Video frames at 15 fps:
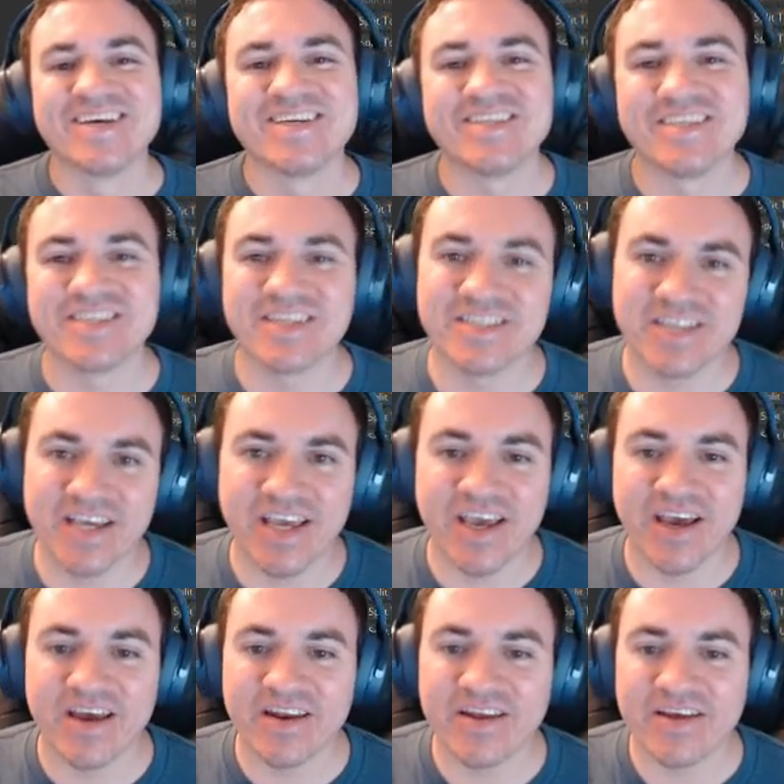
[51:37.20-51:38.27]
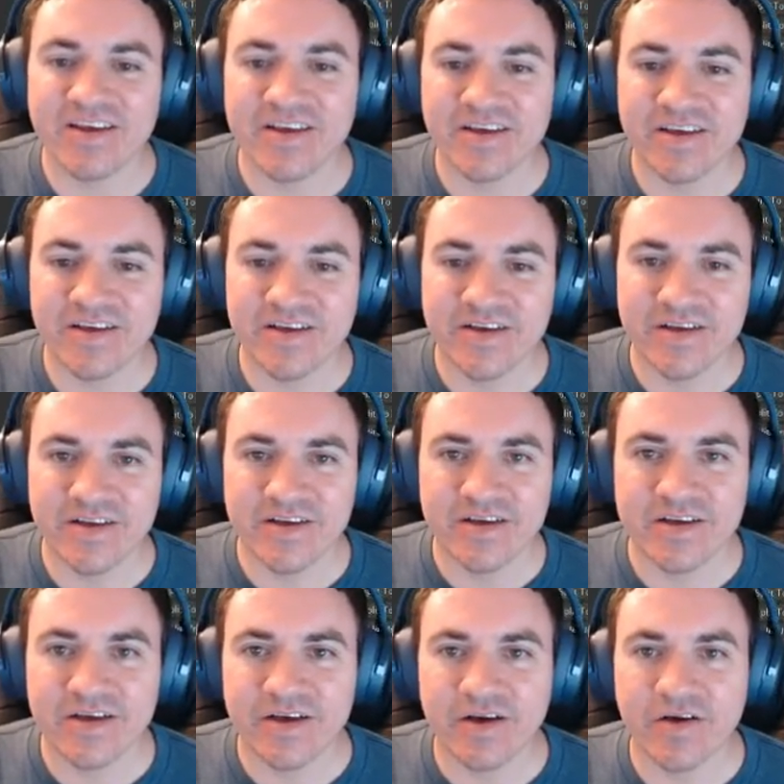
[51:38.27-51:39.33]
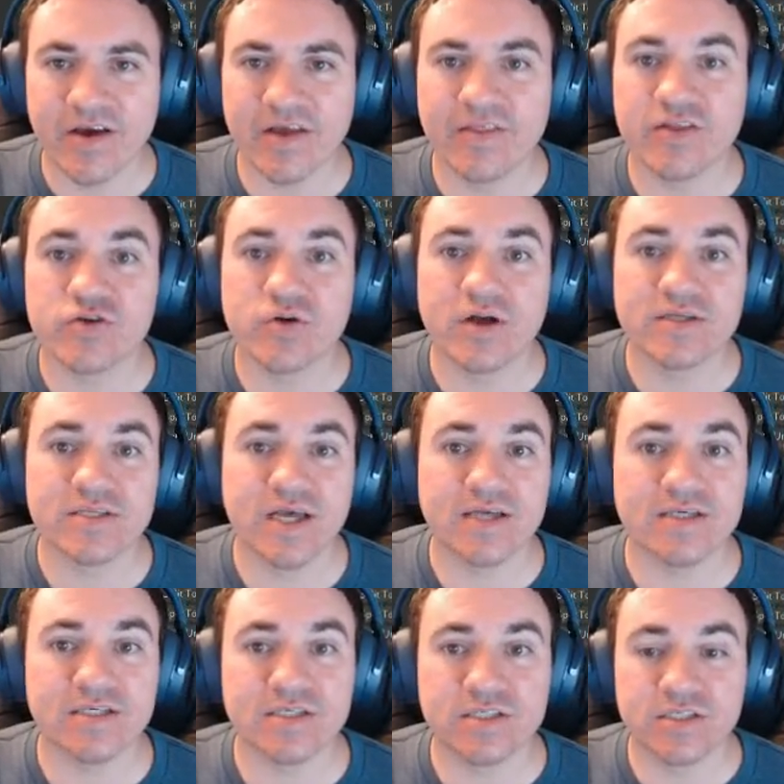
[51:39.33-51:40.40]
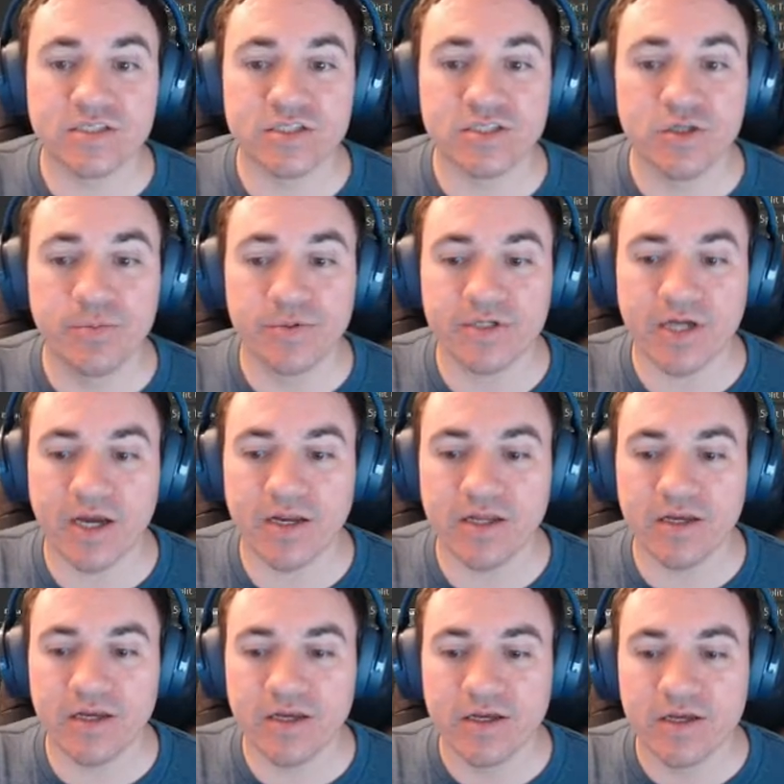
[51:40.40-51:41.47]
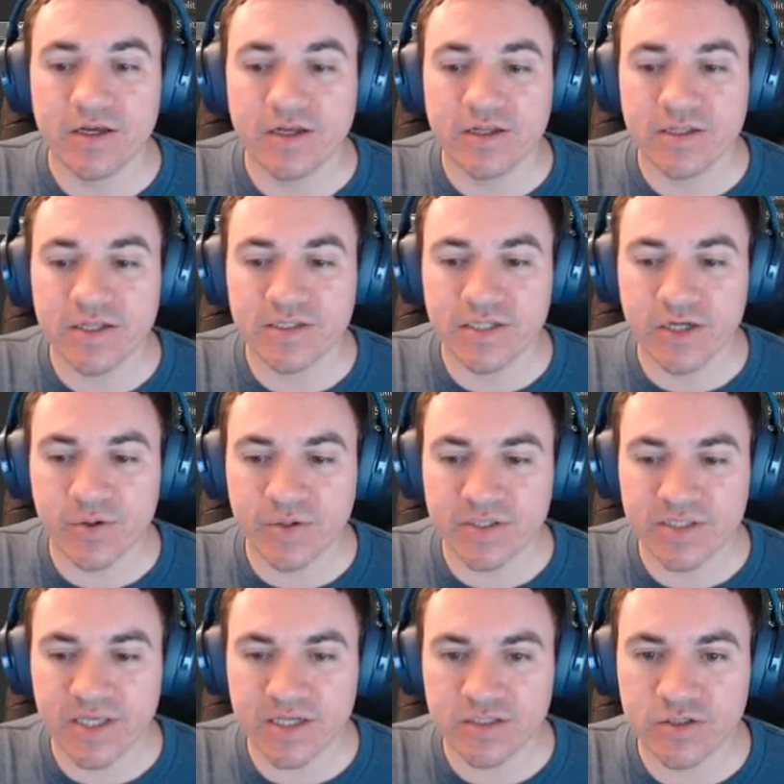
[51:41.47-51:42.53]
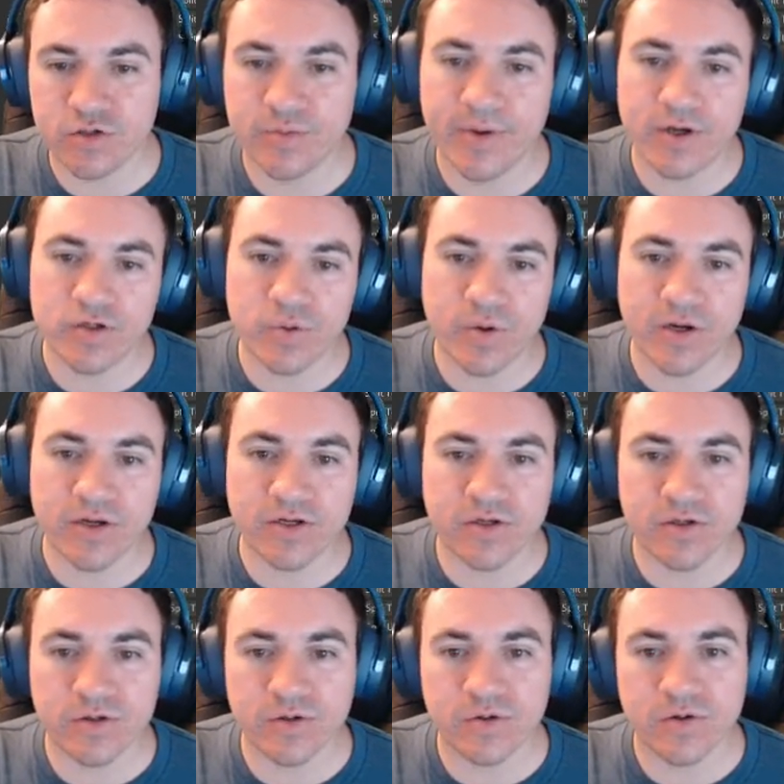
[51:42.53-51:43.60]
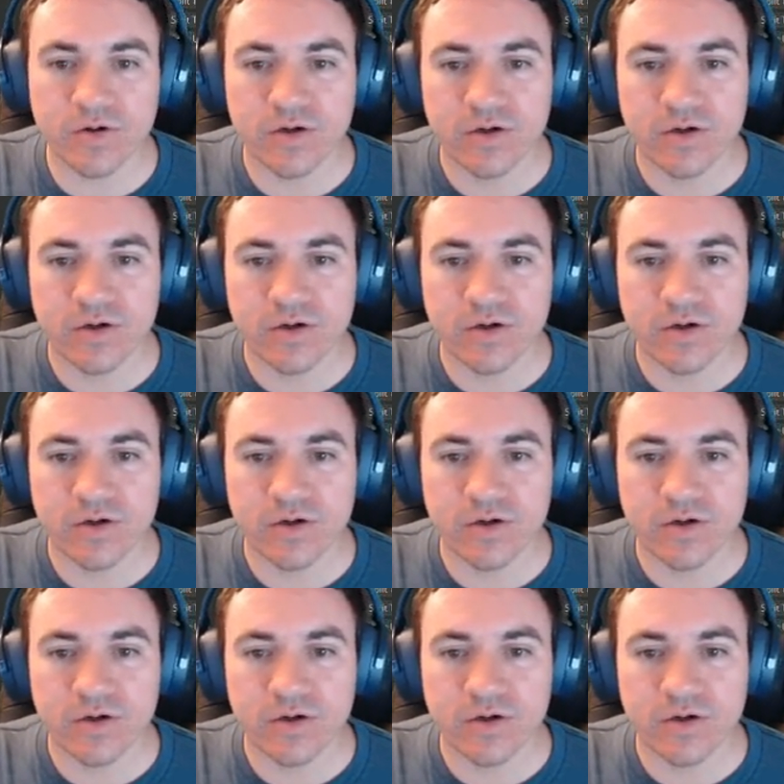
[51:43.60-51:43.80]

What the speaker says: Just because I can. Okay, the draw size is super tiny. Let's increase that to about 22.